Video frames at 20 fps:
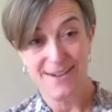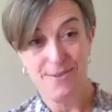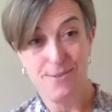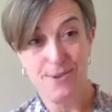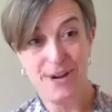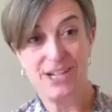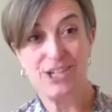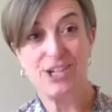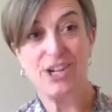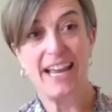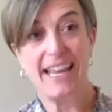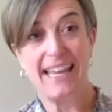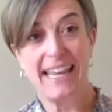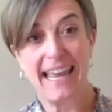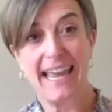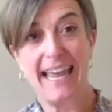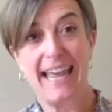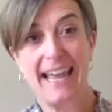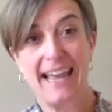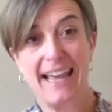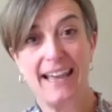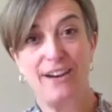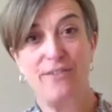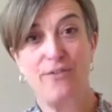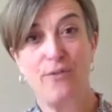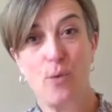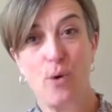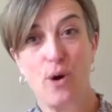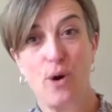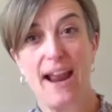which again,
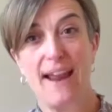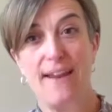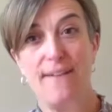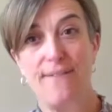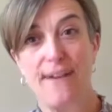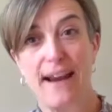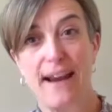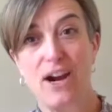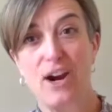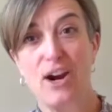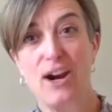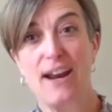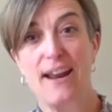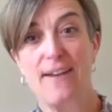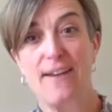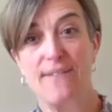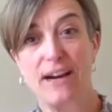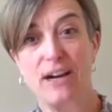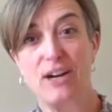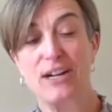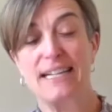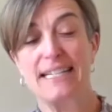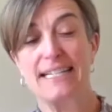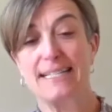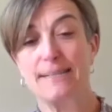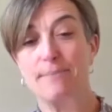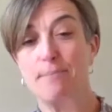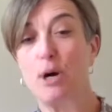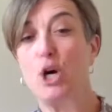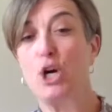for a very, very
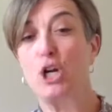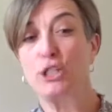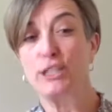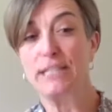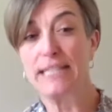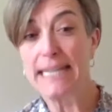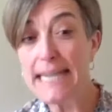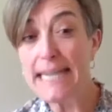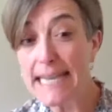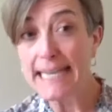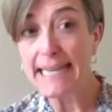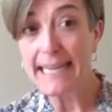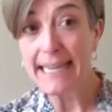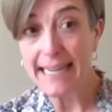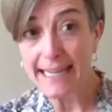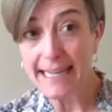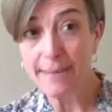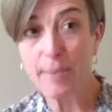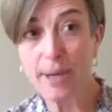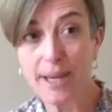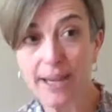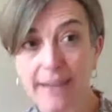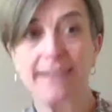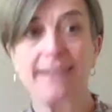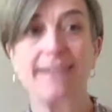small team,